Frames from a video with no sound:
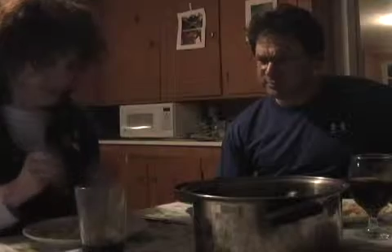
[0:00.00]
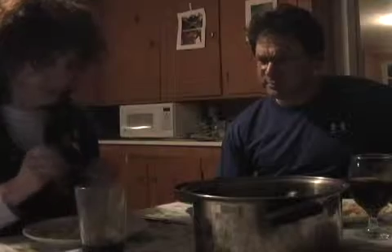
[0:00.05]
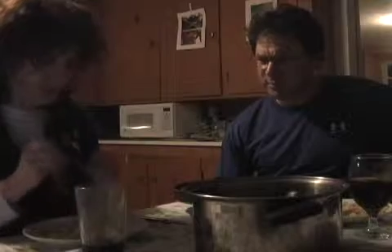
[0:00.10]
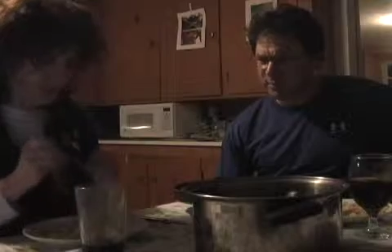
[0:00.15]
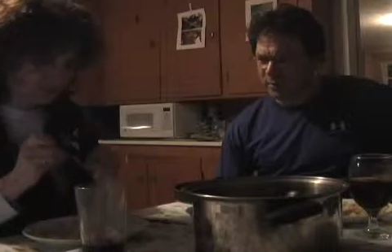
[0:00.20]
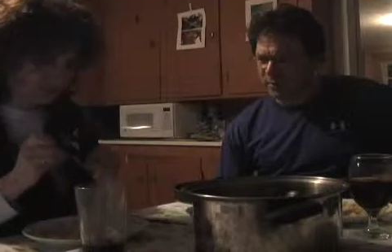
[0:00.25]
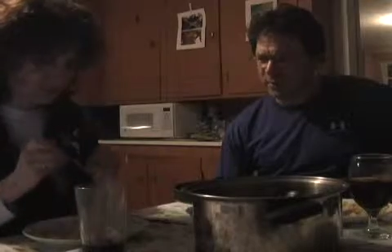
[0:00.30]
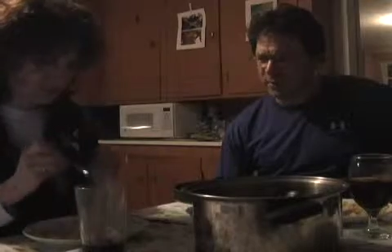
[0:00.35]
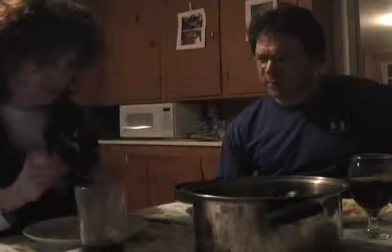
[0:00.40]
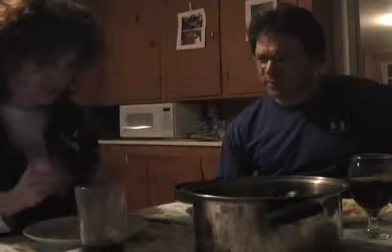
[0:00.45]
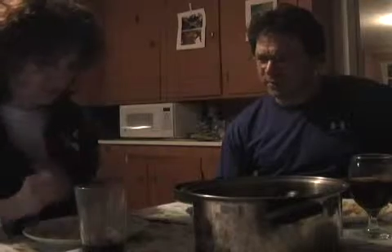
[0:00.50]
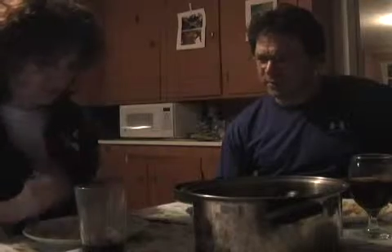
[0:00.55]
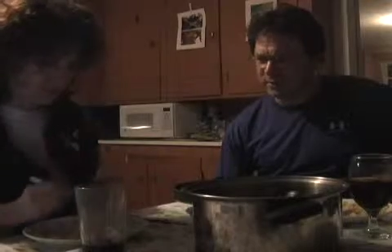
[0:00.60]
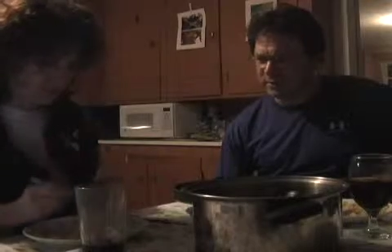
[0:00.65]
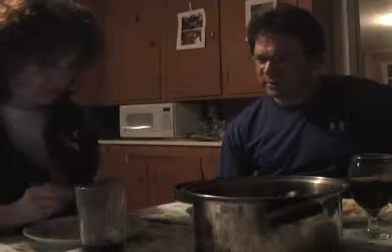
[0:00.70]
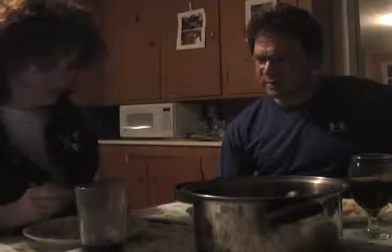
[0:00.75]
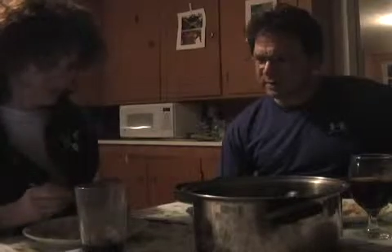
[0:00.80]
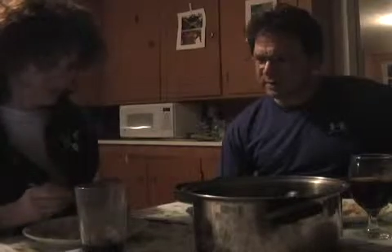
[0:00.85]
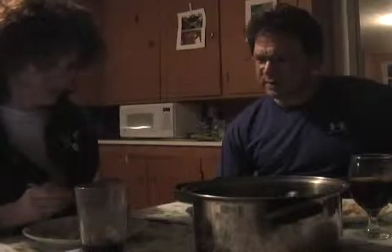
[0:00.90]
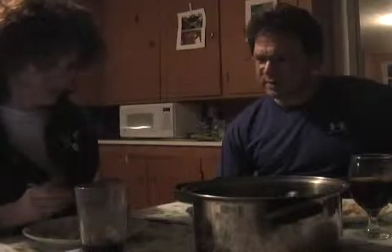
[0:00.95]
Or when you're a
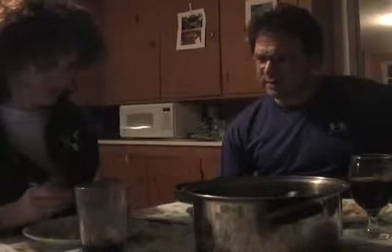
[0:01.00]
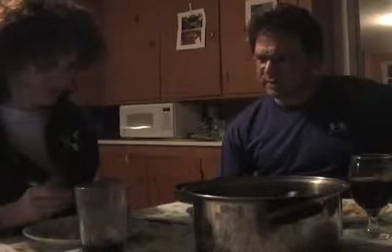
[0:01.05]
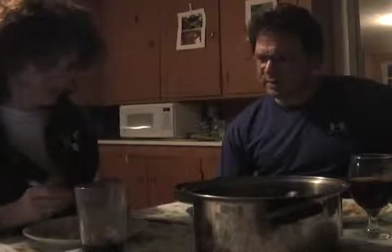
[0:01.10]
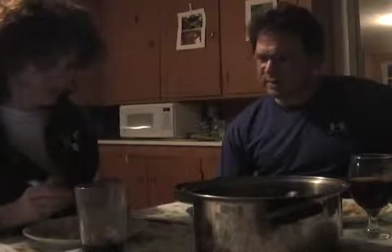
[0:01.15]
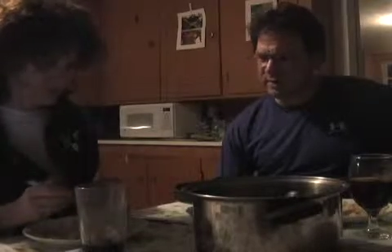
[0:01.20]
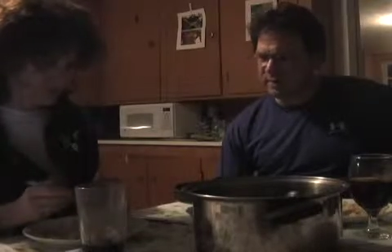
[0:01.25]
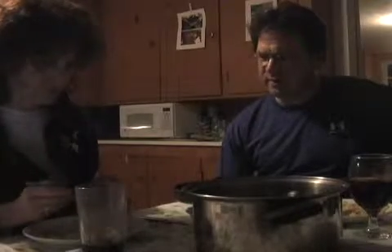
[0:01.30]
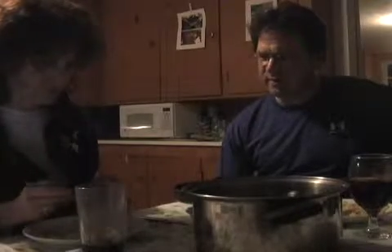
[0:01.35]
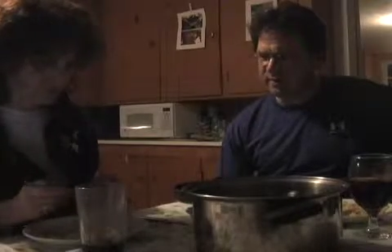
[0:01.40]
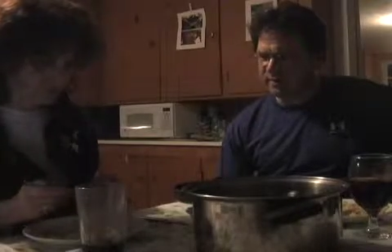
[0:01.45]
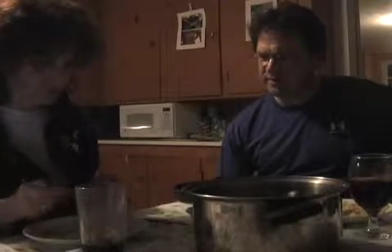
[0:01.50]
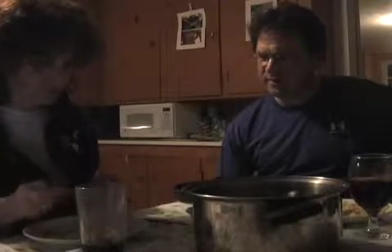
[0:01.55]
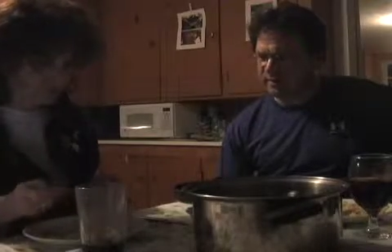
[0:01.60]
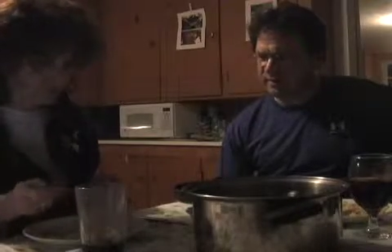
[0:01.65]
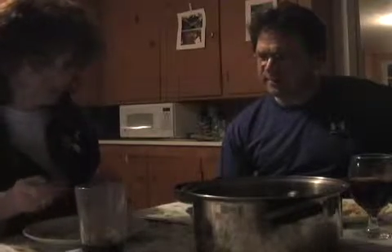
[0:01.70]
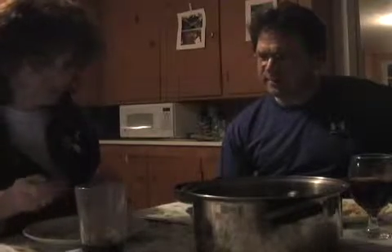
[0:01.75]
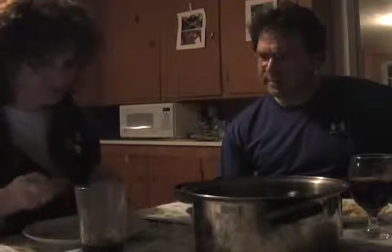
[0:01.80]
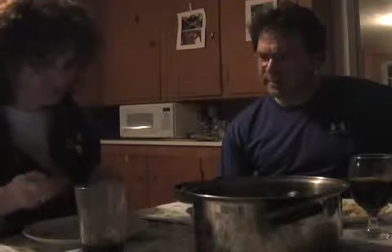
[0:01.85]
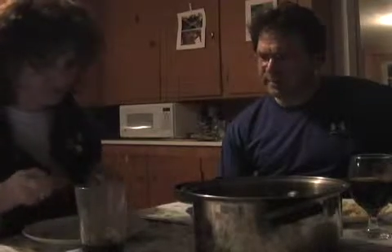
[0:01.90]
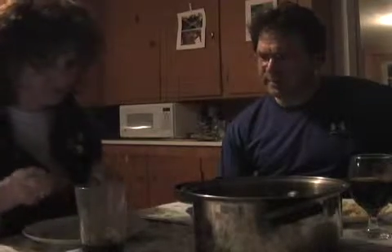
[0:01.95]
kid and you're having
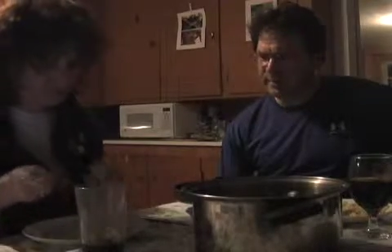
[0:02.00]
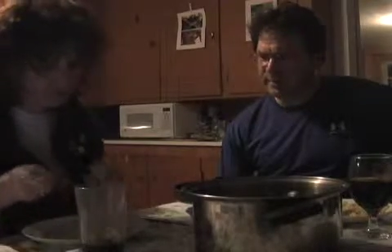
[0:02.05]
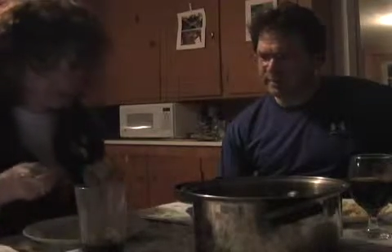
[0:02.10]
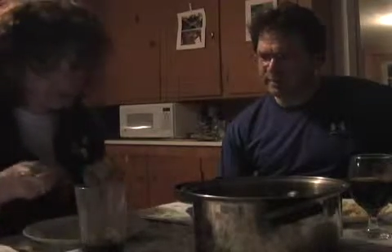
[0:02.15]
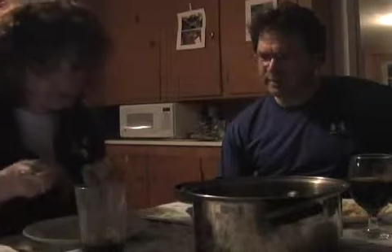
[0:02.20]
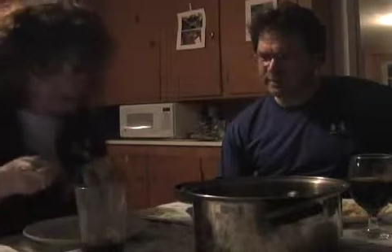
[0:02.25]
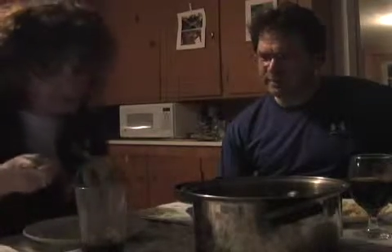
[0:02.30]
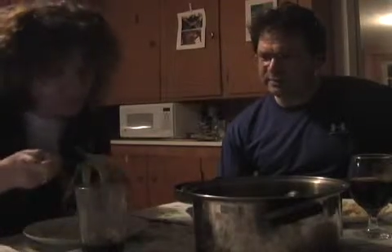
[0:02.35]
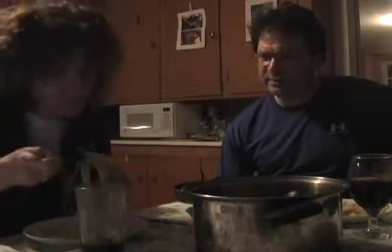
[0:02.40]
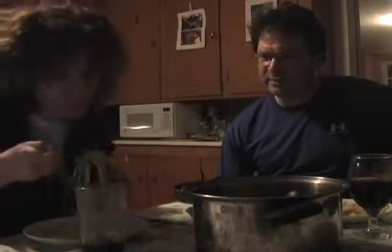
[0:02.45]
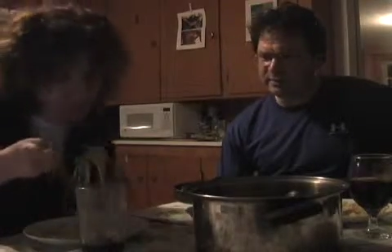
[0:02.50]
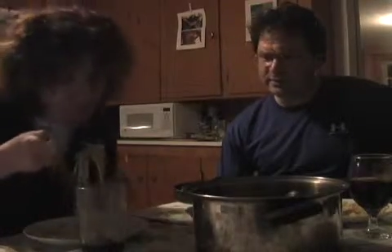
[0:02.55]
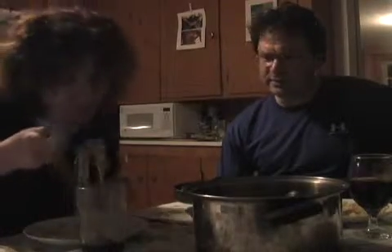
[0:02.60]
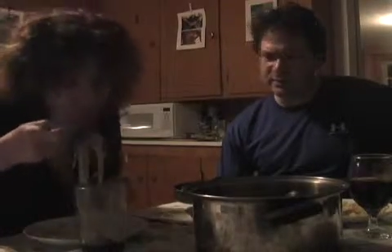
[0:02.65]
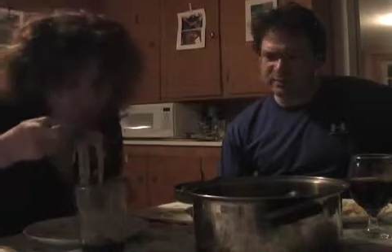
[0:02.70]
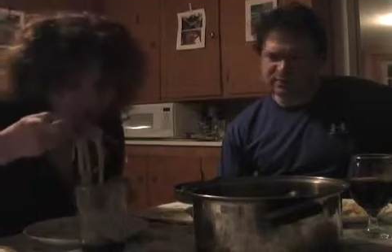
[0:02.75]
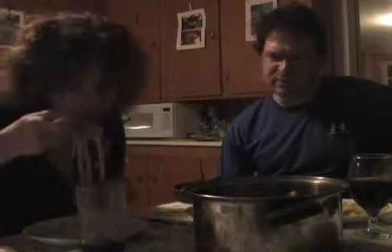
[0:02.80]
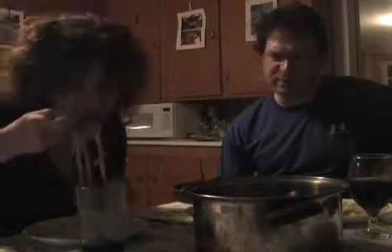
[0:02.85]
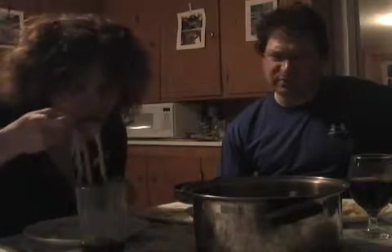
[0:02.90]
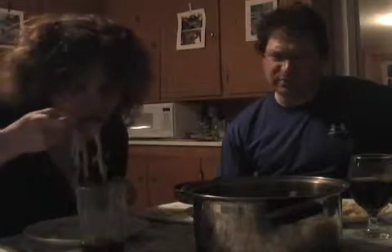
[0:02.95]
burping contests, what do you
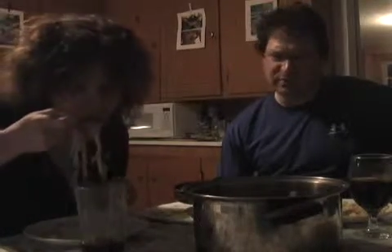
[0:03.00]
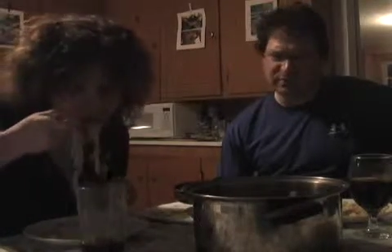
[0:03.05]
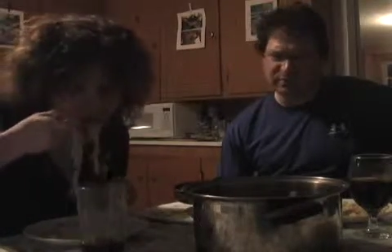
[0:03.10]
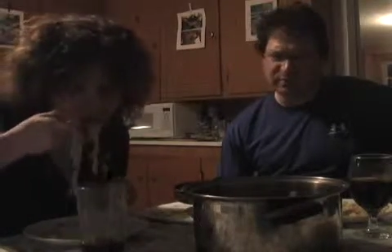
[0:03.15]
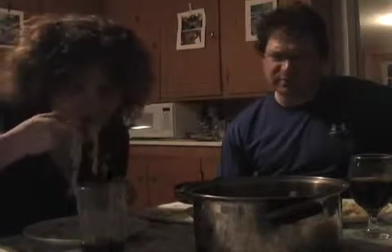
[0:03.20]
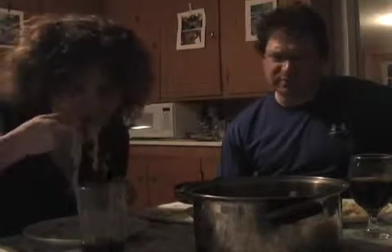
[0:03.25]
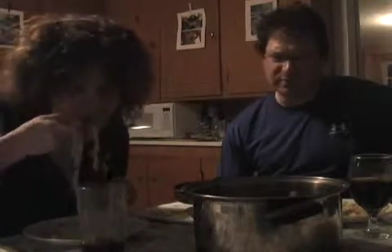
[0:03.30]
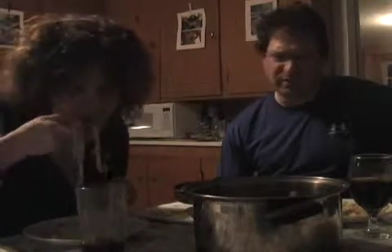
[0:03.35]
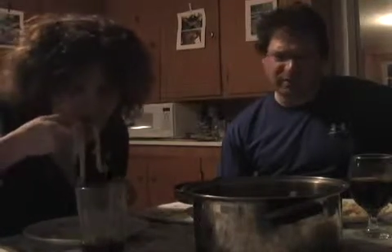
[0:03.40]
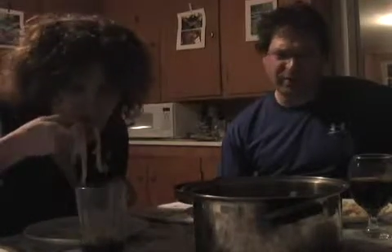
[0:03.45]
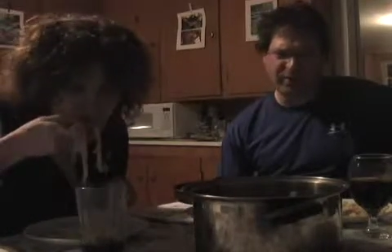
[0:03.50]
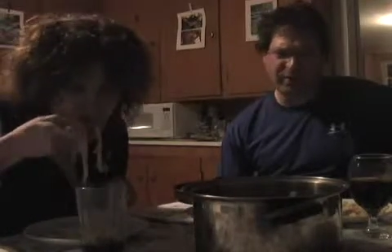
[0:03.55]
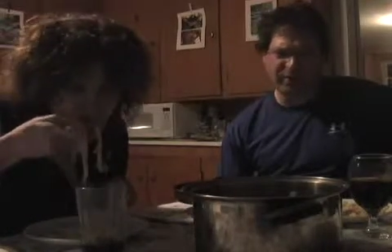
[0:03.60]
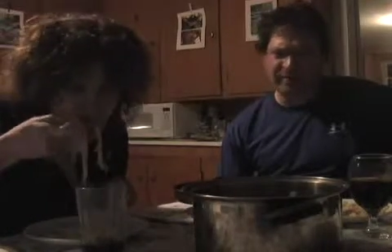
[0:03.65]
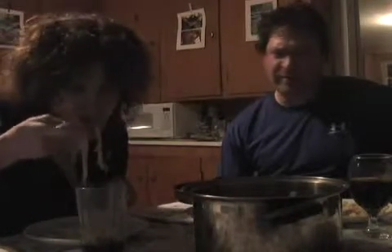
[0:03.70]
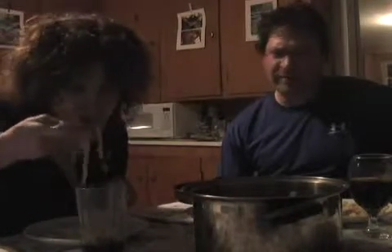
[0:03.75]
drink? Soda.